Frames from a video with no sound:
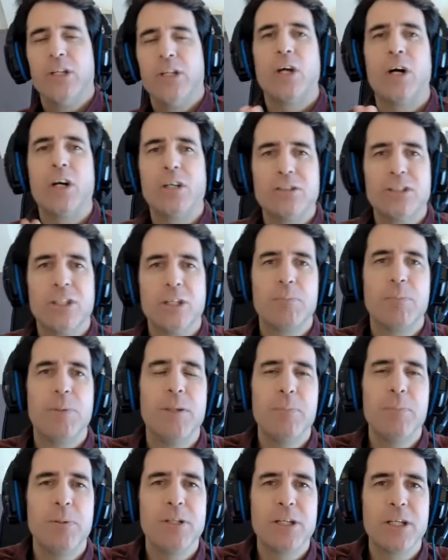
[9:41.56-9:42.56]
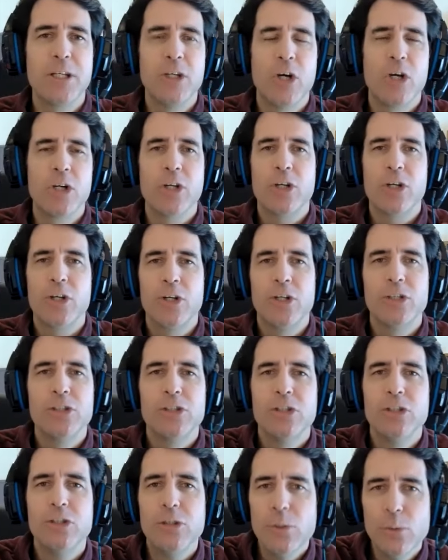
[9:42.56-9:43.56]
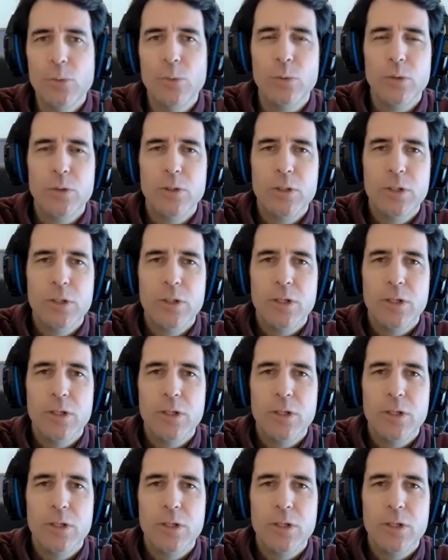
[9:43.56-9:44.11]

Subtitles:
Toxic people cannot hurt you.